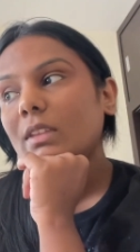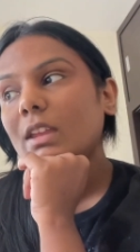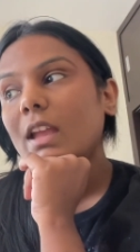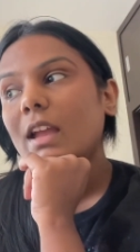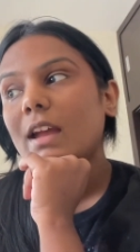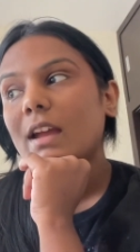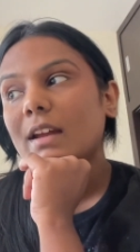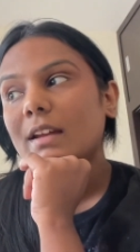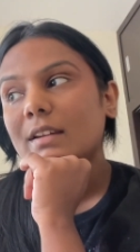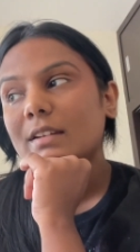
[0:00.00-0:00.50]

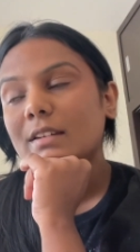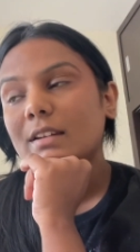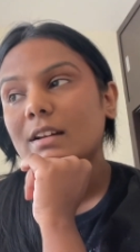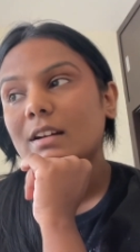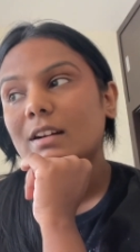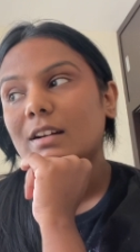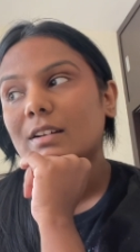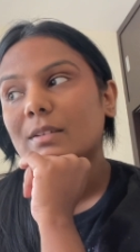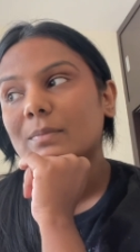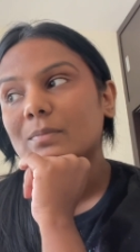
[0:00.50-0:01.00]
and
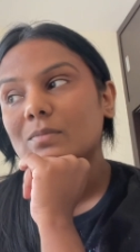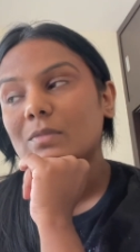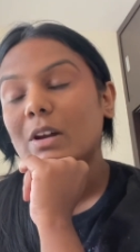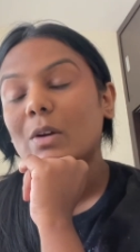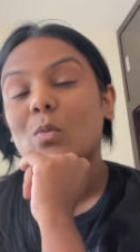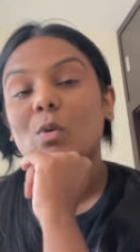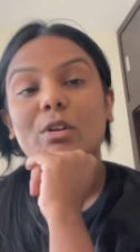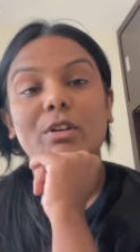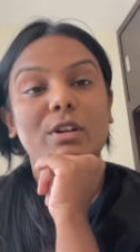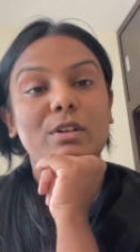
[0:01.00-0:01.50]
I
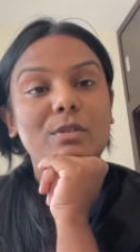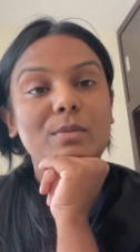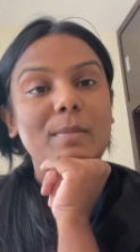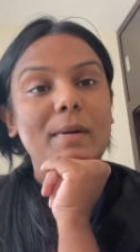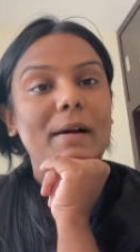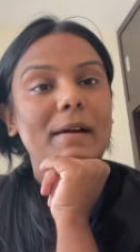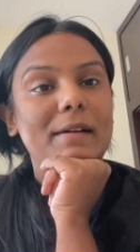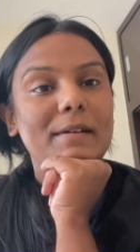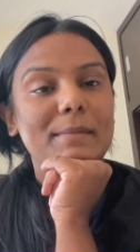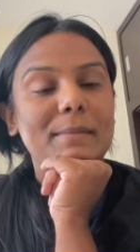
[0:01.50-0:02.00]
wanted to
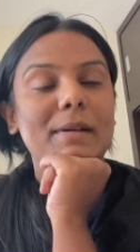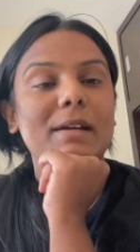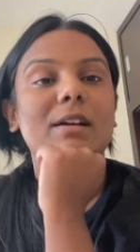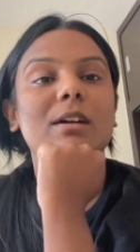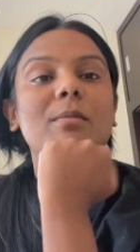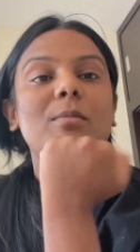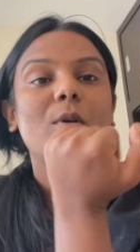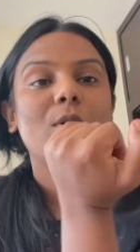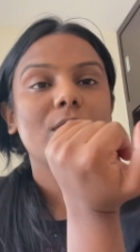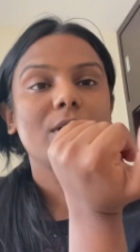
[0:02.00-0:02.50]
buy a
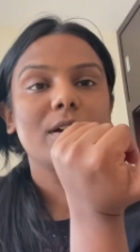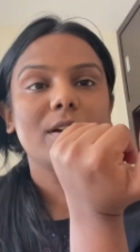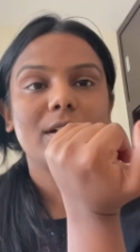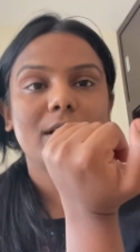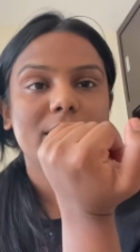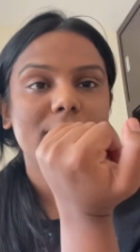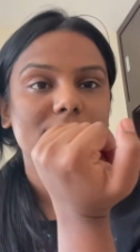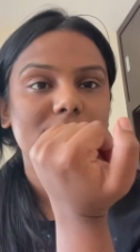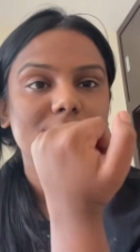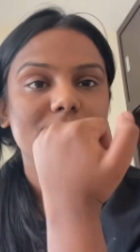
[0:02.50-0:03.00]
makeup
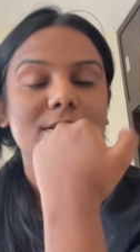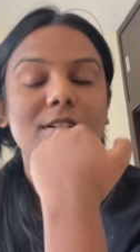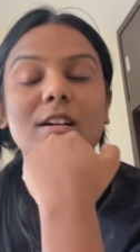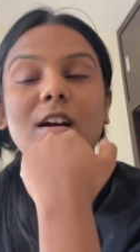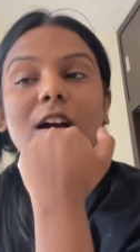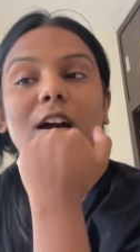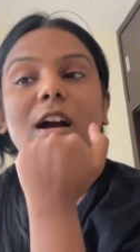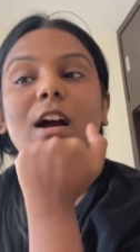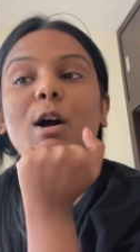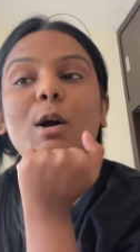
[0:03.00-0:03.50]
organizer,
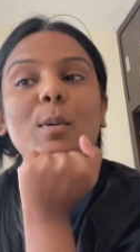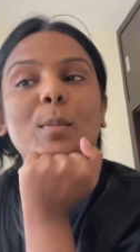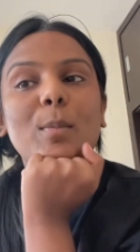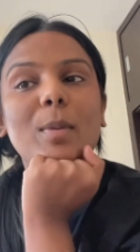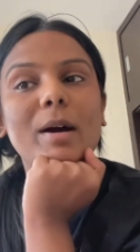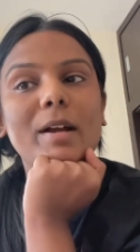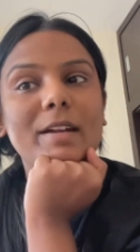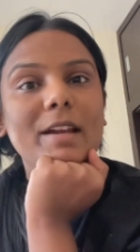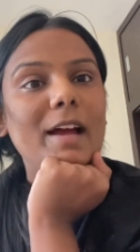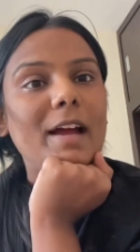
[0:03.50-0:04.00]

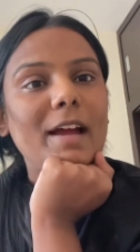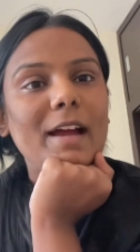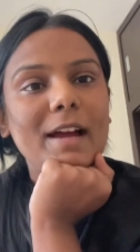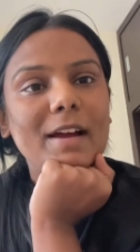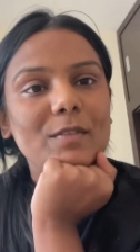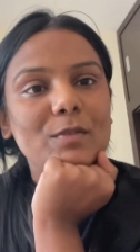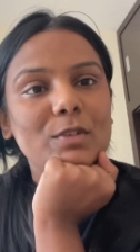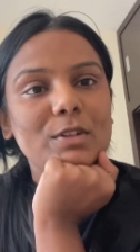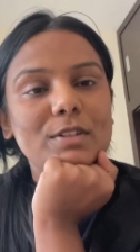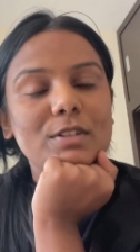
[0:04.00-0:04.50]
but I
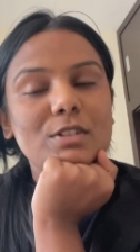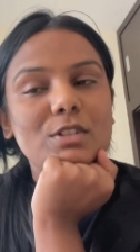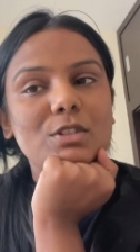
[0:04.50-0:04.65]
haven't.